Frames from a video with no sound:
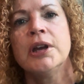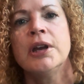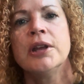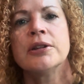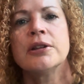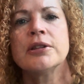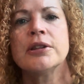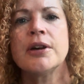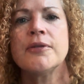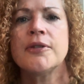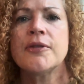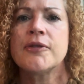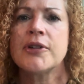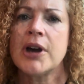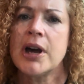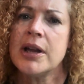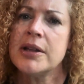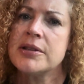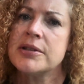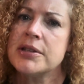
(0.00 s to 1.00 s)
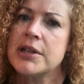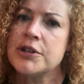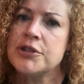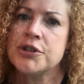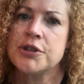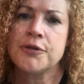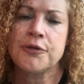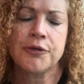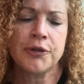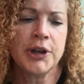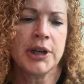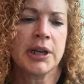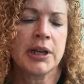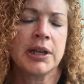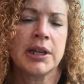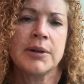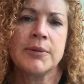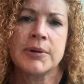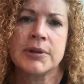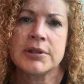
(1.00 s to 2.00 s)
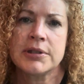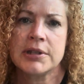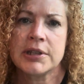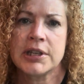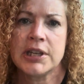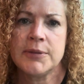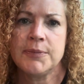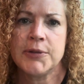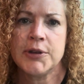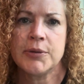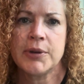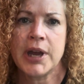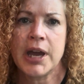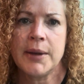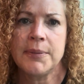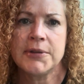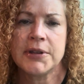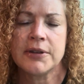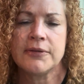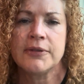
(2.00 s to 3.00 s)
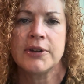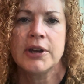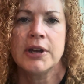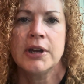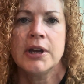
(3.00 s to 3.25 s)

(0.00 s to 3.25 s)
The love of God sets you free and he wants to keep you captive.